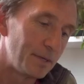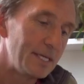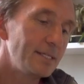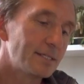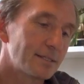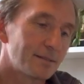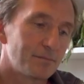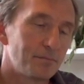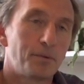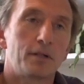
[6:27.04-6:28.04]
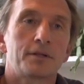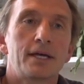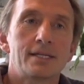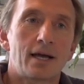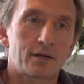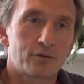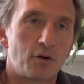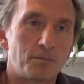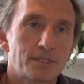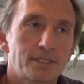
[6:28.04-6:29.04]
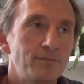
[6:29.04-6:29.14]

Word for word: Bees pollinate our crops.